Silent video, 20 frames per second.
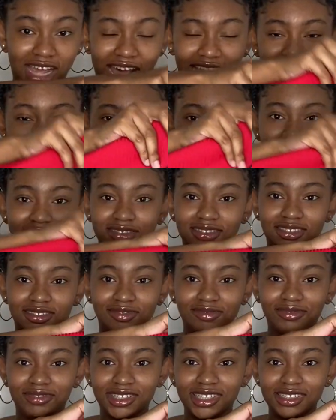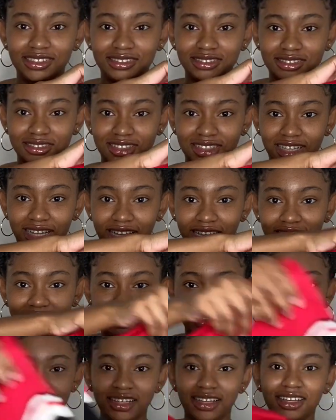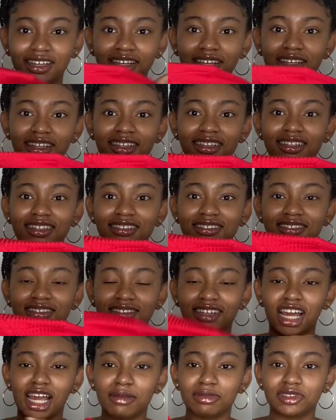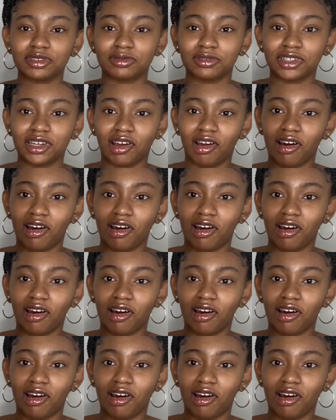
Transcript: I just with like the stripes went